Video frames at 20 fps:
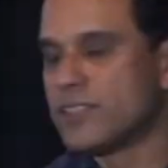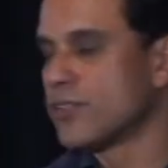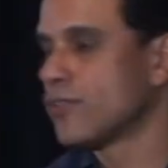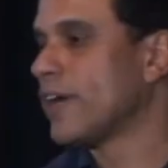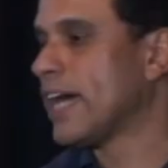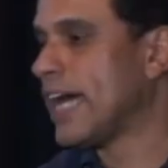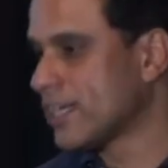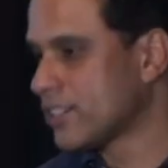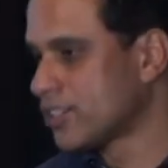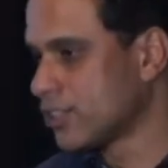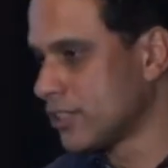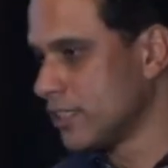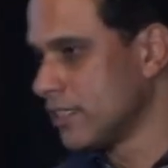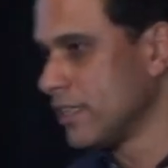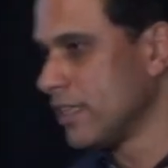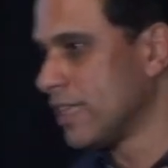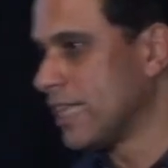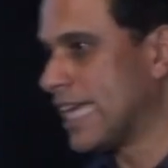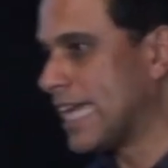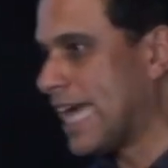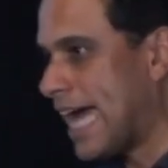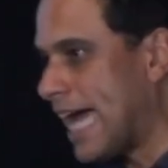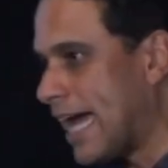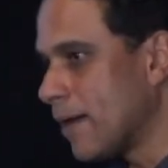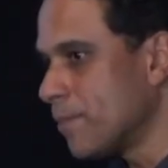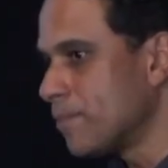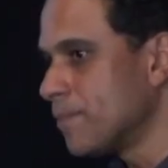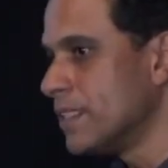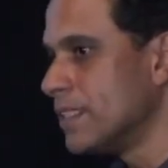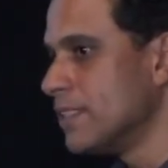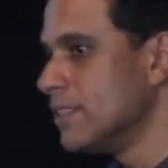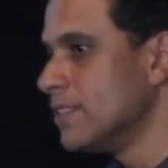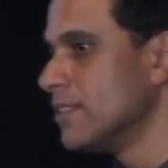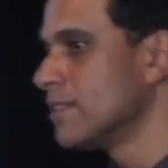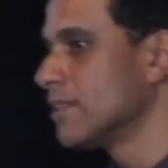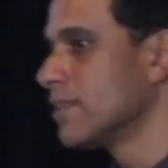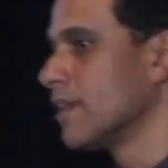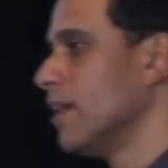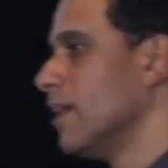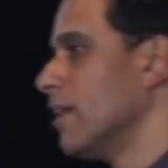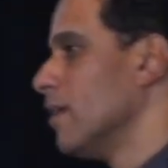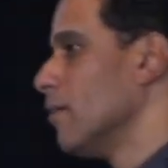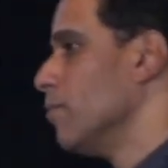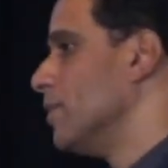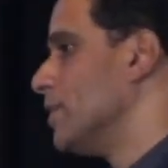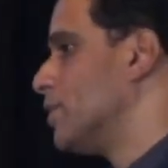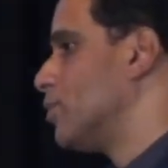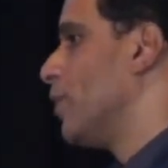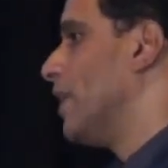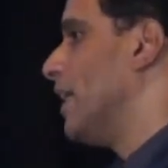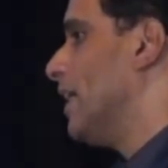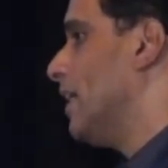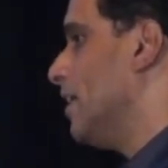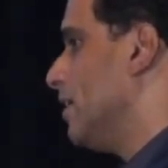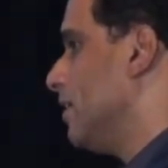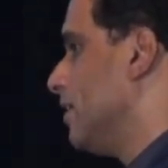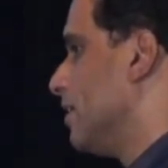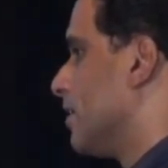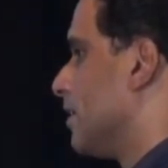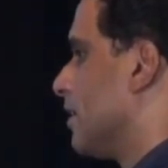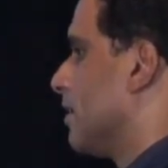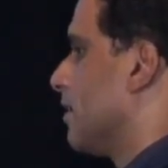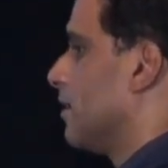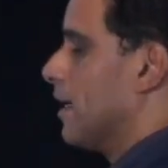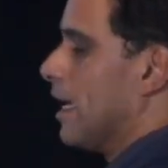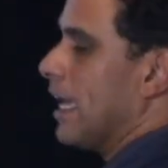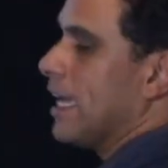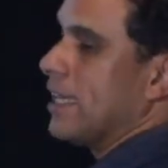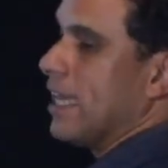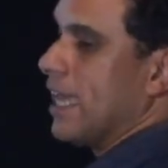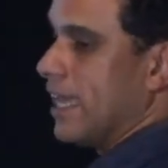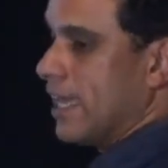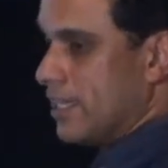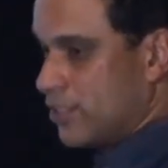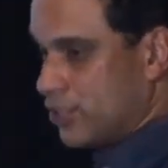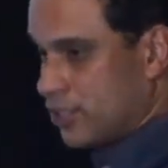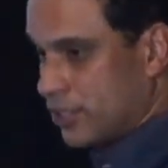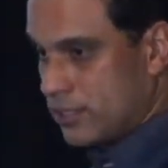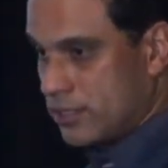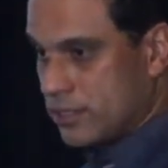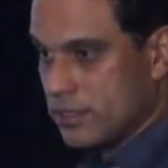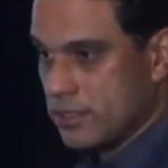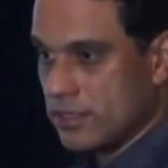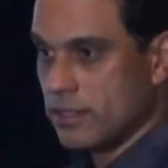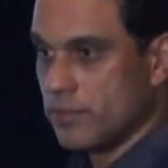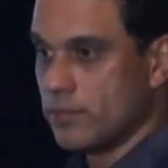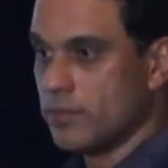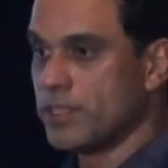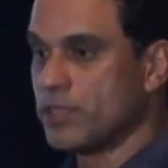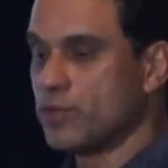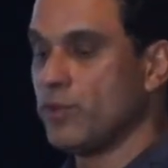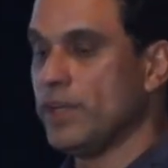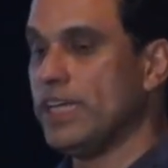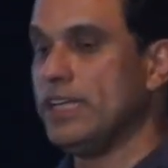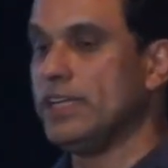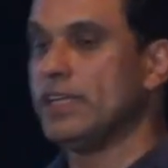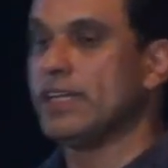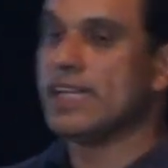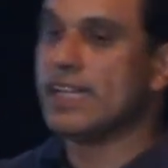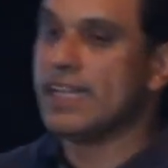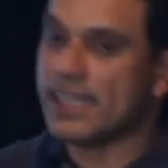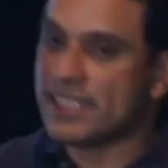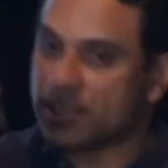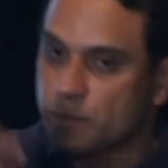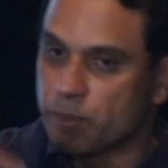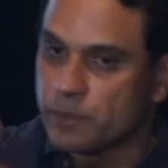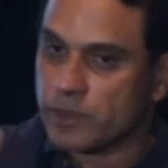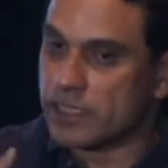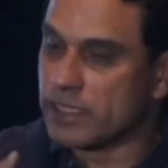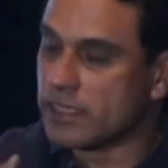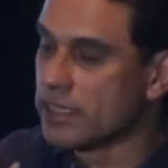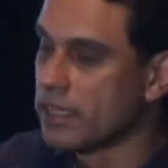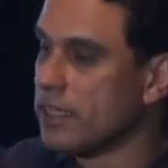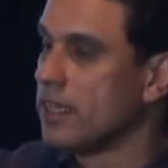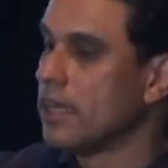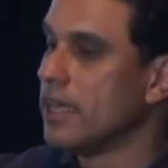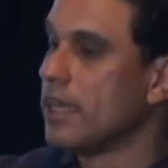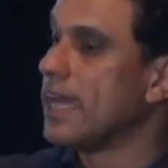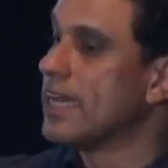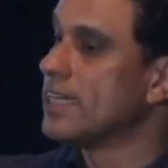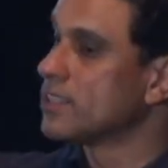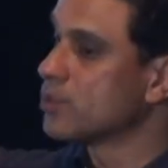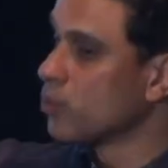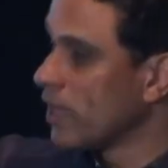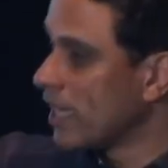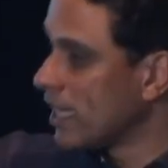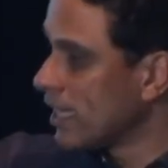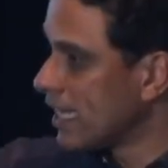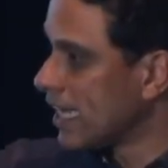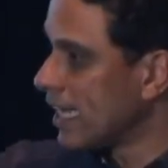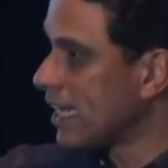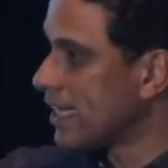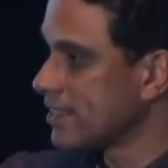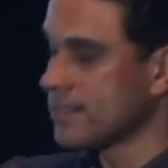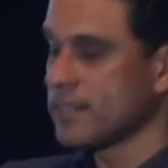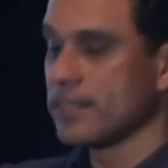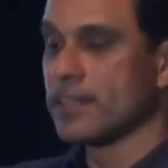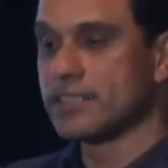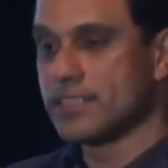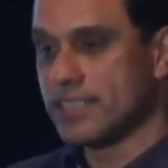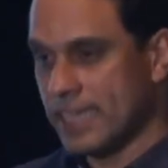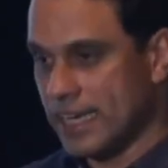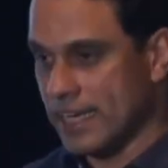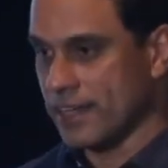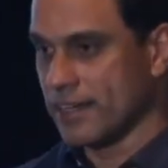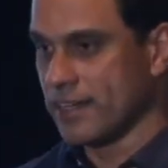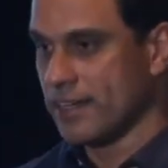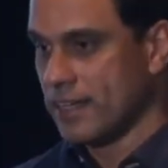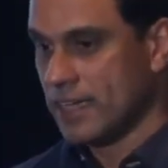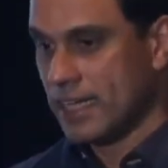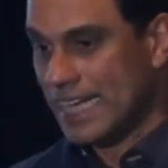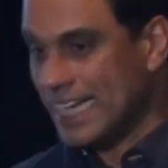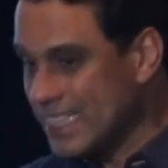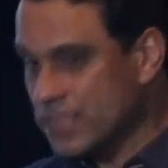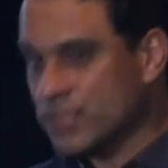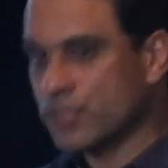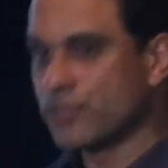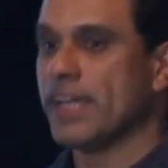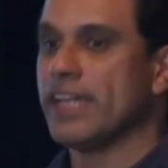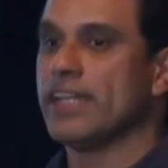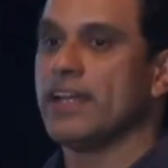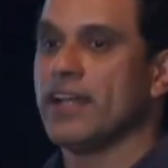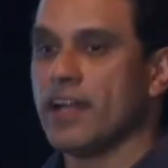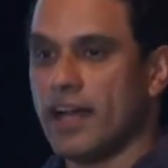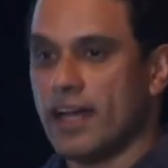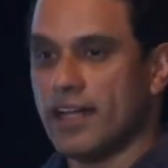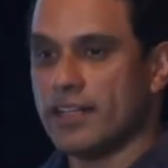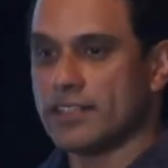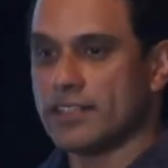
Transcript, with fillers: interaction that happens between an agent, between an expert, as well as a tech, is creating